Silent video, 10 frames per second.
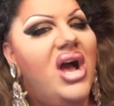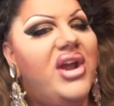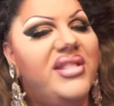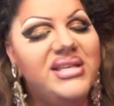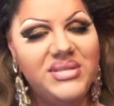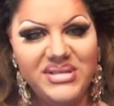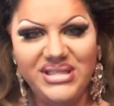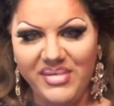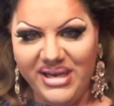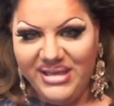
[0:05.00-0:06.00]
Alright, this
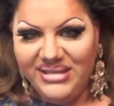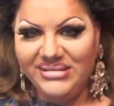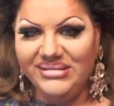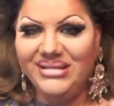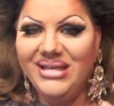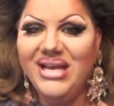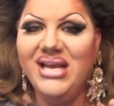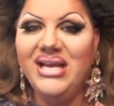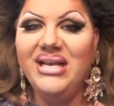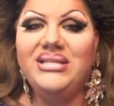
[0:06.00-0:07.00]
Misty Minute
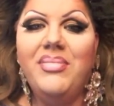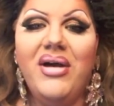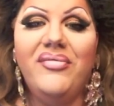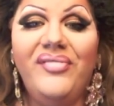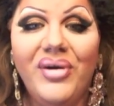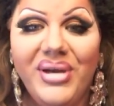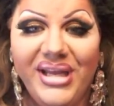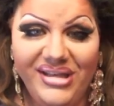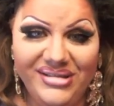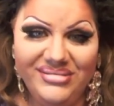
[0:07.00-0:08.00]
is about
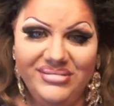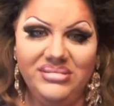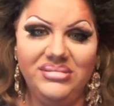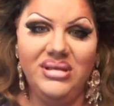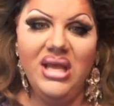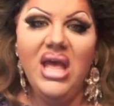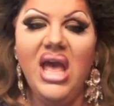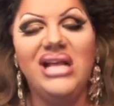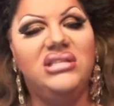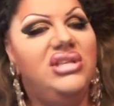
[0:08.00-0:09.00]
voting.
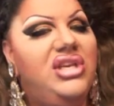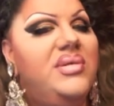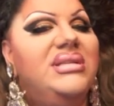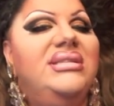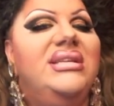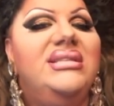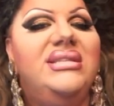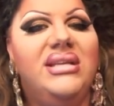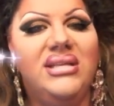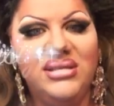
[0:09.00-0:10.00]
As a U.S.
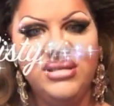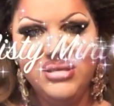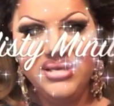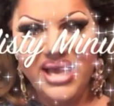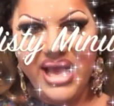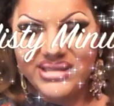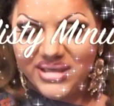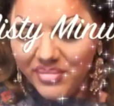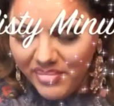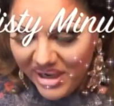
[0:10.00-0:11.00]
citizen, as
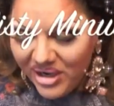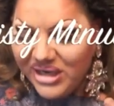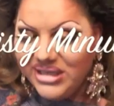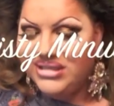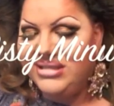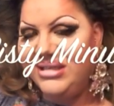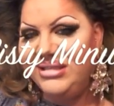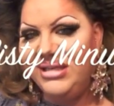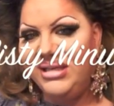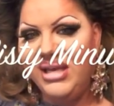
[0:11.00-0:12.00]
an American
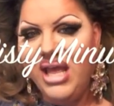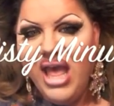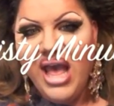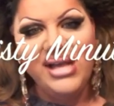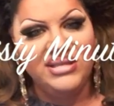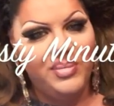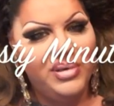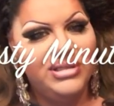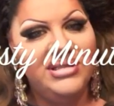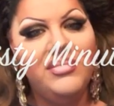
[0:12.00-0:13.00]
citizen, as a
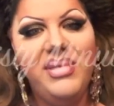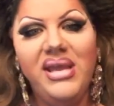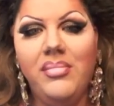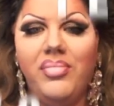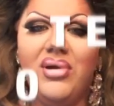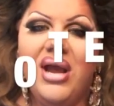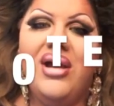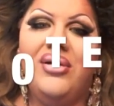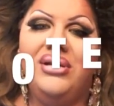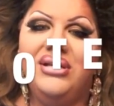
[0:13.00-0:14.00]
person being
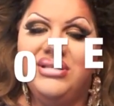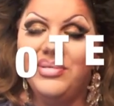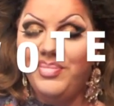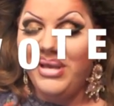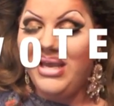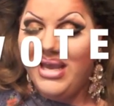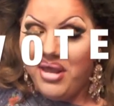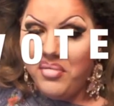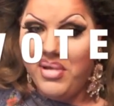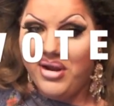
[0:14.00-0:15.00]
proud to be
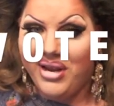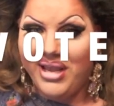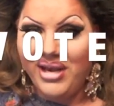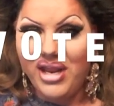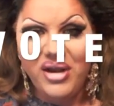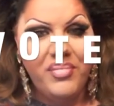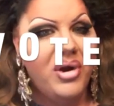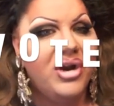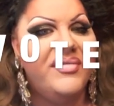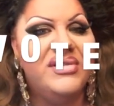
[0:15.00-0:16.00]
an American and a
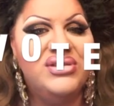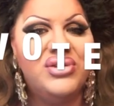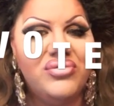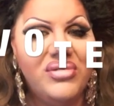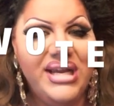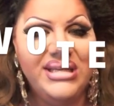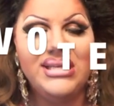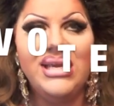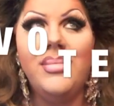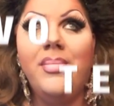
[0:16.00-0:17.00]
part of this great
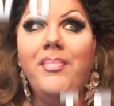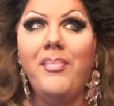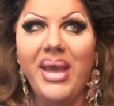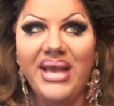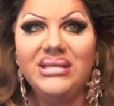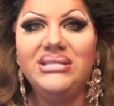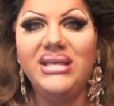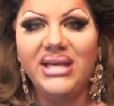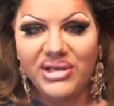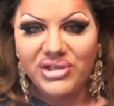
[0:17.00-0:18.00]
and
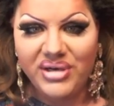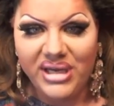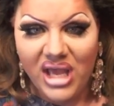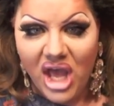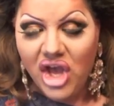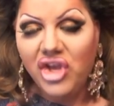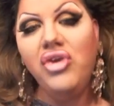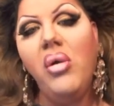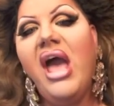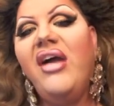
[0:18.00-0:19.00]
amazing country,
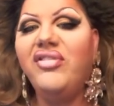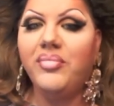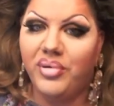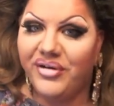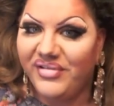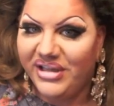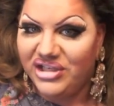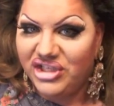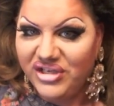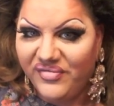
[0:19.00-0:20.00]
you have the
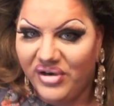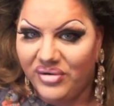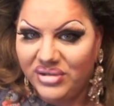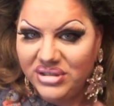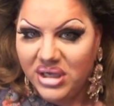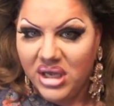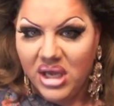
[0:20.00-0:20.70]
privilege to vote.